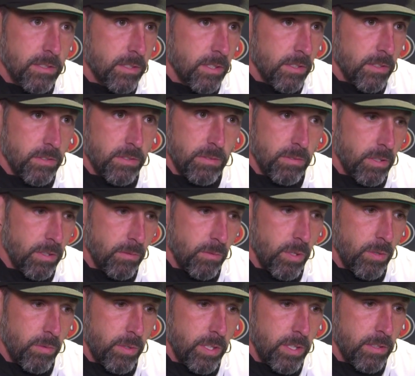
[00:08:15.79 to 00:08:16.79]
because
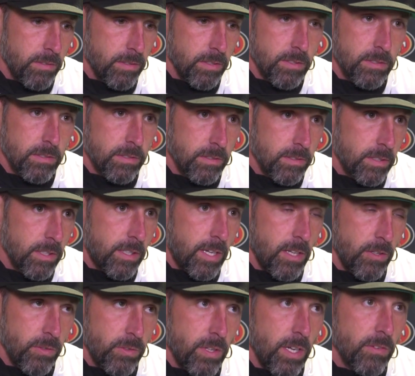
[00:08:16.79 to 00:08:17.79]

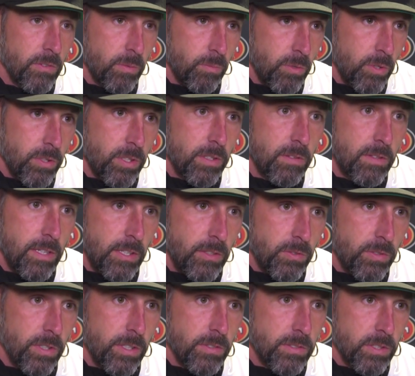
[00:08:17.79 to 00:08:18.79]
Akello's done some real good things
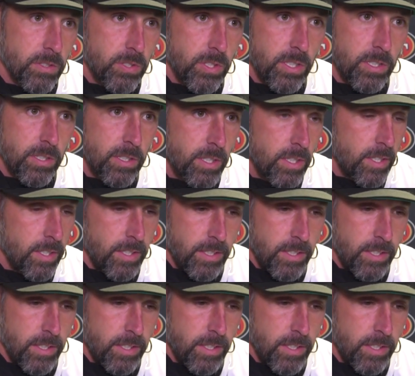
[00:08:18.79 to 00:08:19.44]
for us this year.